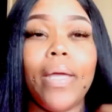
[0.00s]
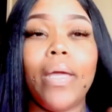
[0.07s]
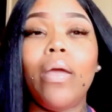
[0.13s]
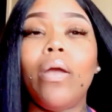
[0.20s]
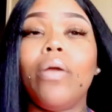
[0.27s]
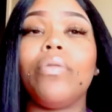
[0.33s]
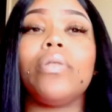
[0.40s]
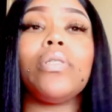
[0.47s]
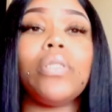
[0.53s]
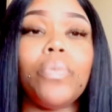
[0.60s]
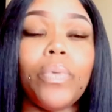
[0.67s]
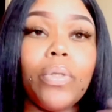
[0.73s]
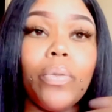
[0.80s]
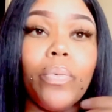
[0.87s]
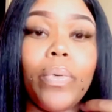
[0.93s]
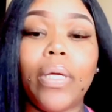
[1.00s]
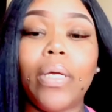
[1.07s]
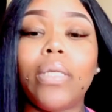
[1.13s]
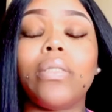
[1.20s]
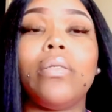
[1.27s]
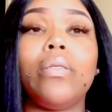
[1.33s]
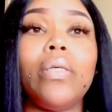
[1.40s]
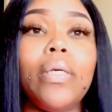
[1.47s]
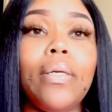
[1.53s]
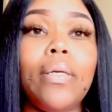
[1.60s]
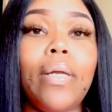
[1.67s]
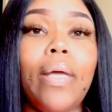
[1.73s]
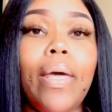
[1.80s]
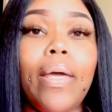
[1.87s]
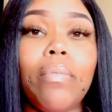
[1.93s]
This is what the wig is looking like.
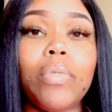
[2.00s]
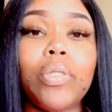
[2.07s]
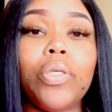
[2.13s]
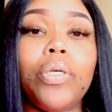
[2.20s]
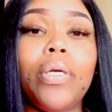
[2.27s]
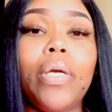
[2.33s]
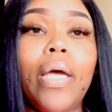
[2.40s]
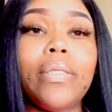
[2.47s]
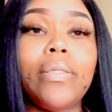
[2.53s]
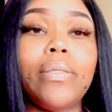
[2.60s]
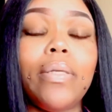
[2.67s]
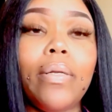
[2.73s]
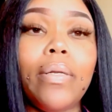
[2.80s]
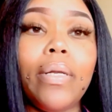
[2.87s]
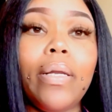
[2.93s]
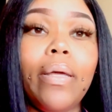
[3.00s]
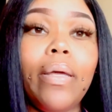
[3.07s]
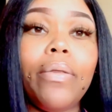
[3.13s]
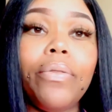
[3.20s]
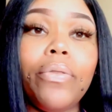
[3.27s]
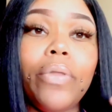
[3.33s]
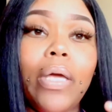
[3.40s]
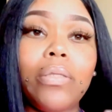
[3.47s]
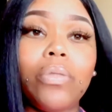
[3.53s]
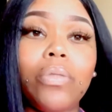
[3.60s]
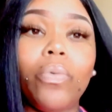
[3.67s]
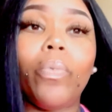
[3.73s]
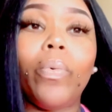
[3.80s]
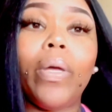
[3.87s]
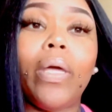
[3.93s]
I'm gonna show you guys the length as
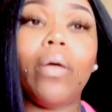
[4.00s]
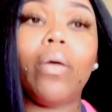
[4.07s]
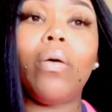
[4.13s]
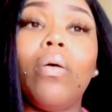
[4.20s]
well.